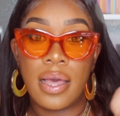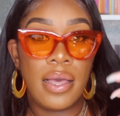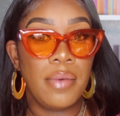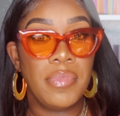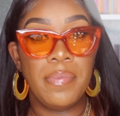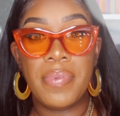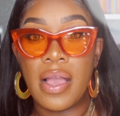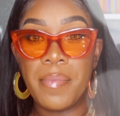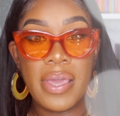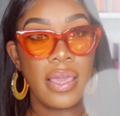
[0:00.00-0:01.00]
I'm a
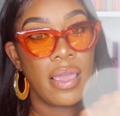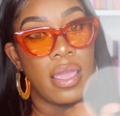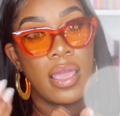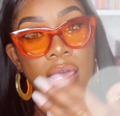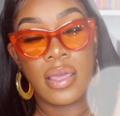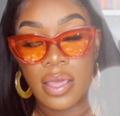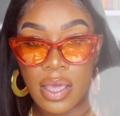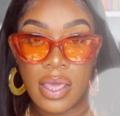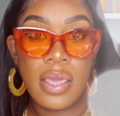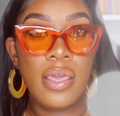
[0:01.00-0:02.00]
Barbie girl
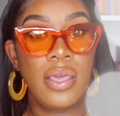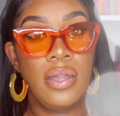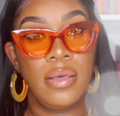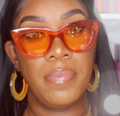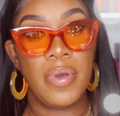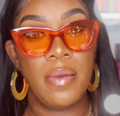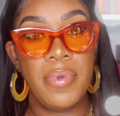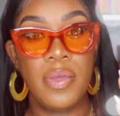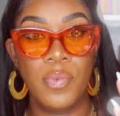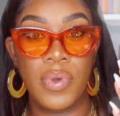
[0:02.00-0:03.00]
in a
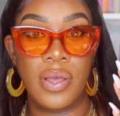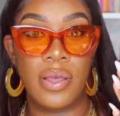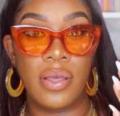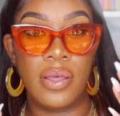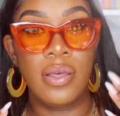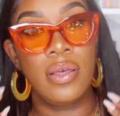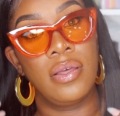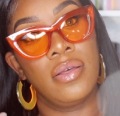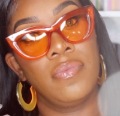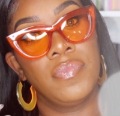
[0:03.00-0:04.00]
Barbie
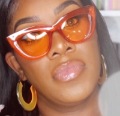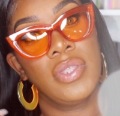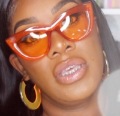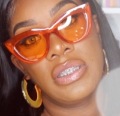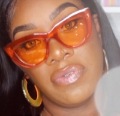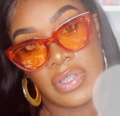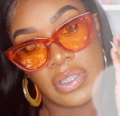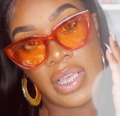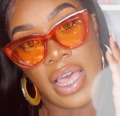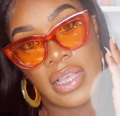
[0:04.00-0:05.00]
world. It's
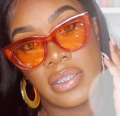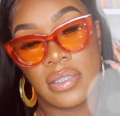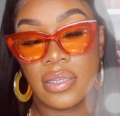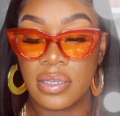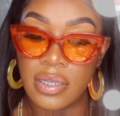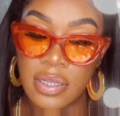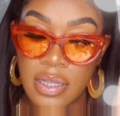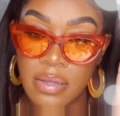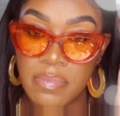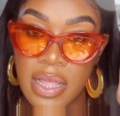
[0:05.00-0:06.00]
fantastic.
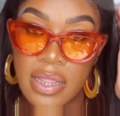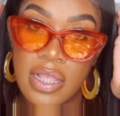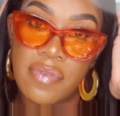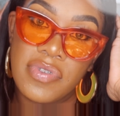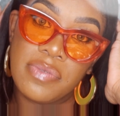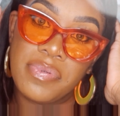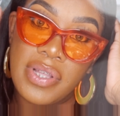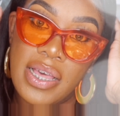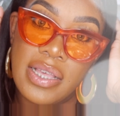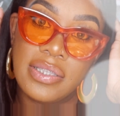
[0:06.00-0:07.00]
My life is
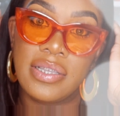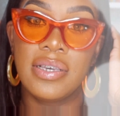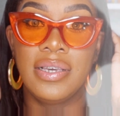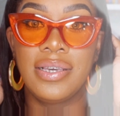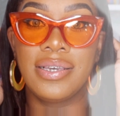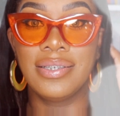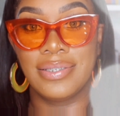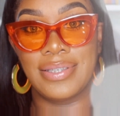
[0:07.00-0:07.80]
plastic.